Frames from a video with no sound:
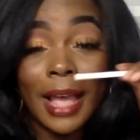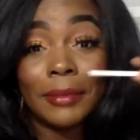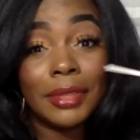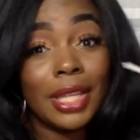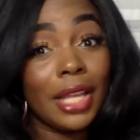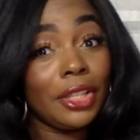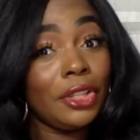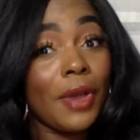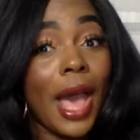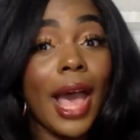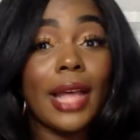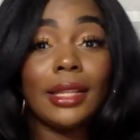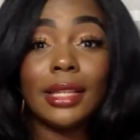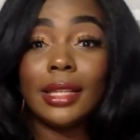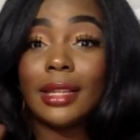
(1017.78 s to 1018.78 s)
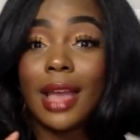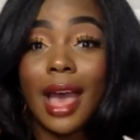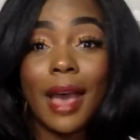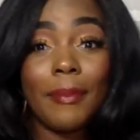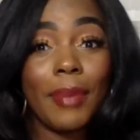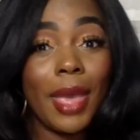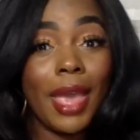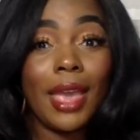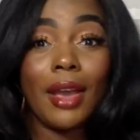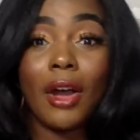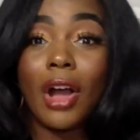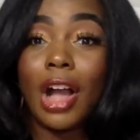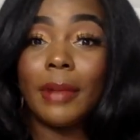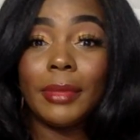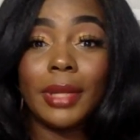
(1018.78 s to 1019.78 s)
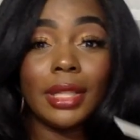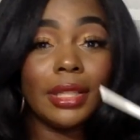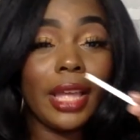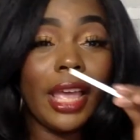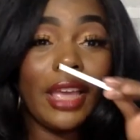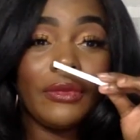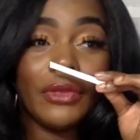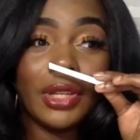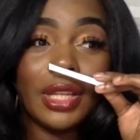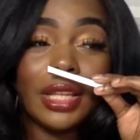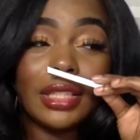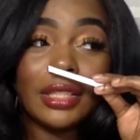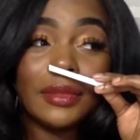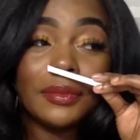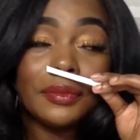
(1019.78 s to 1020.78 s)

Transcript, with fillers: I'm telling you, I did not pay an arm and a leg for this.